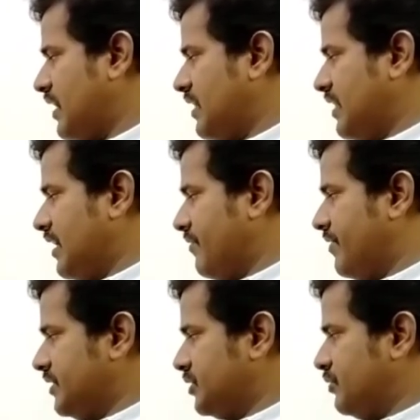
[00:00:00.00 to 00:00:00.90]
is
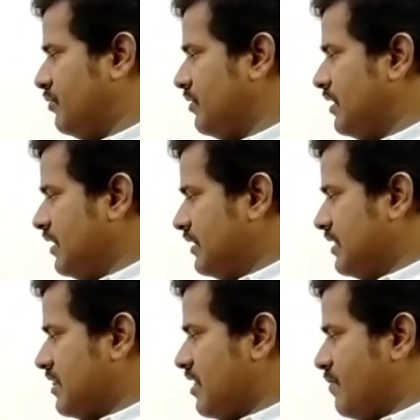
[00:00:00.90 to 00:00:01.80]
equals to,
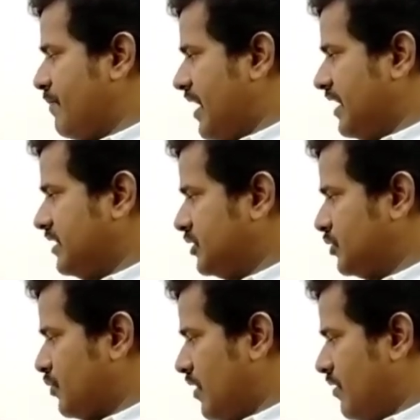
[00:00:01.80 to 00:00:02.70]
this is minus
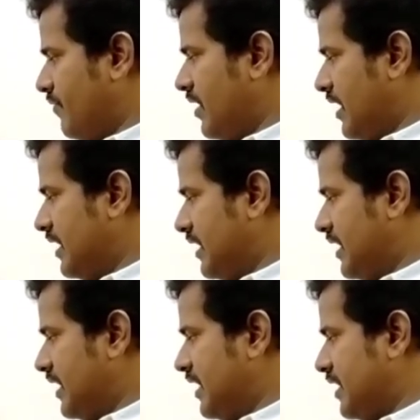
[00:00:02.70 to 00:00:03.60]

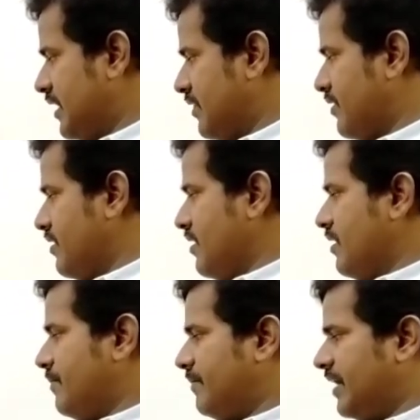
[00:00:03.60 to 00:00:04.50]
1200 it is.
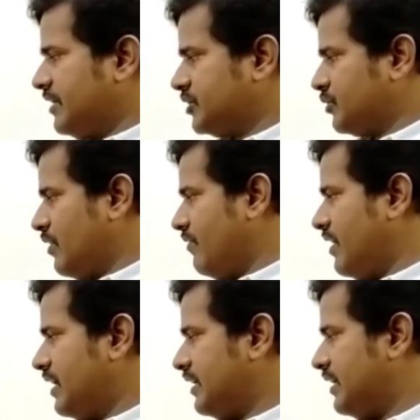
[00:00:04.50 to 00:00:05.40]
Minus
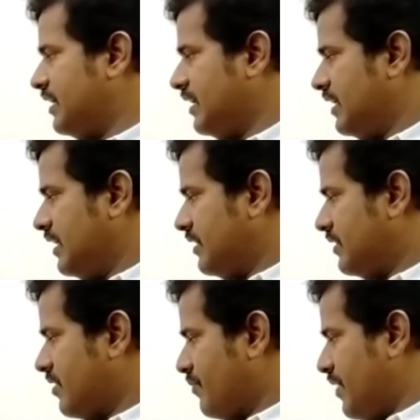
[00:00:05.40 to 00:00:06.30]
1200,
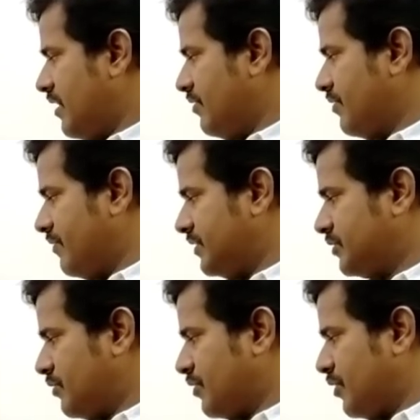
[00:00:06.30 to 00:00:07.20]
this value
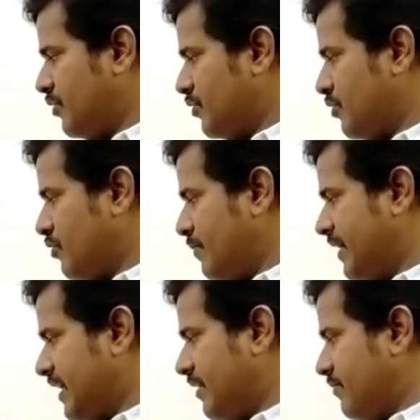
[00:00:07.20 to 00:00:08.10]
equals to Q2
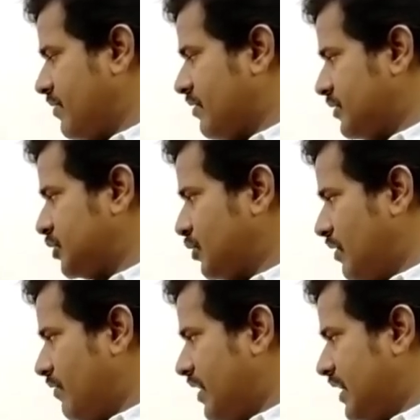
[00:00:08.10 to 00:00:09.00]
becomes
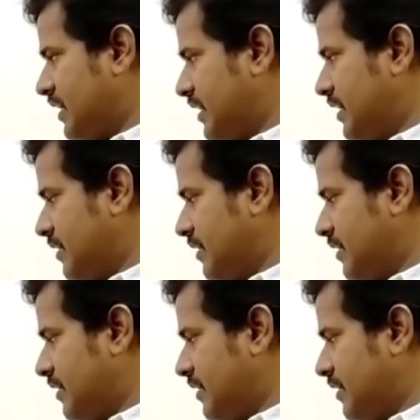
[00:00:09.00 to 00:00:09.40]
1200.